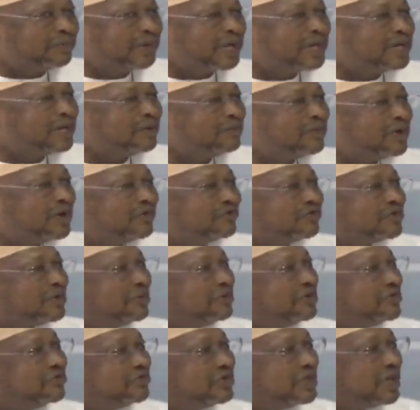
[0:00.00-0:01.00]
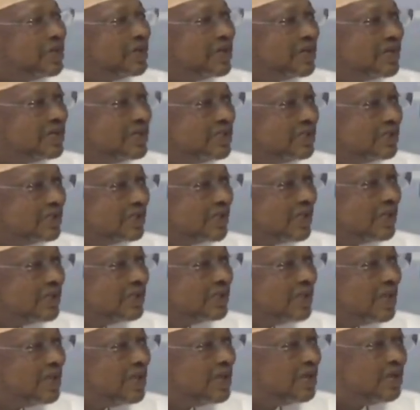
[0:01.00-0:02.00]
Adamawa from a distance.
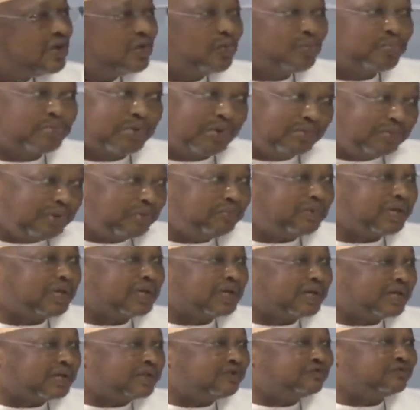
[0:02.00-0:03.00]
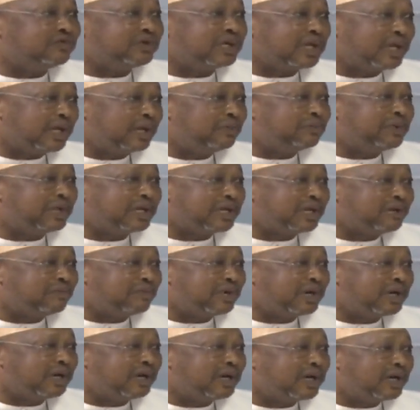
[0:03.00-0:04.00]
You probably can even help
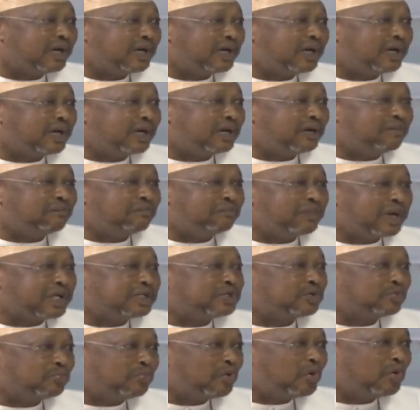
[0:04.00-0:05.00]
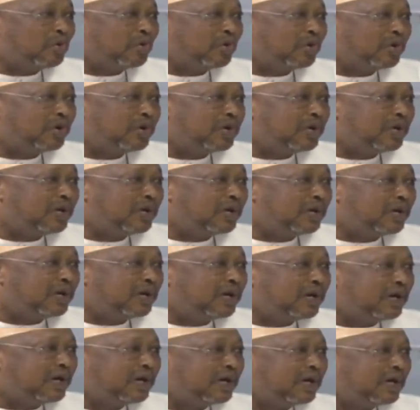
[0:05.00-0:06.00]
Adamawa much more
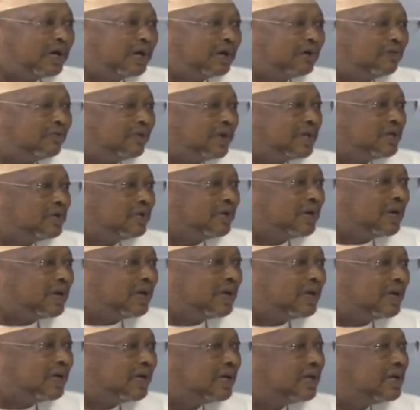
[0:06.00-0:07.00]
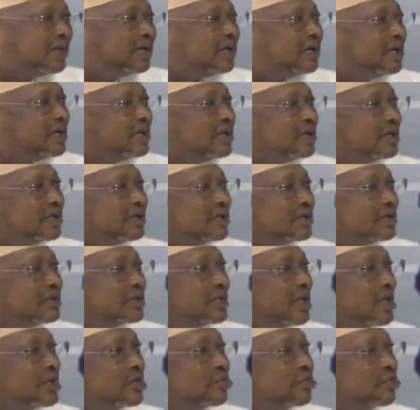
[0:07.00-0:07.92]
when you are in such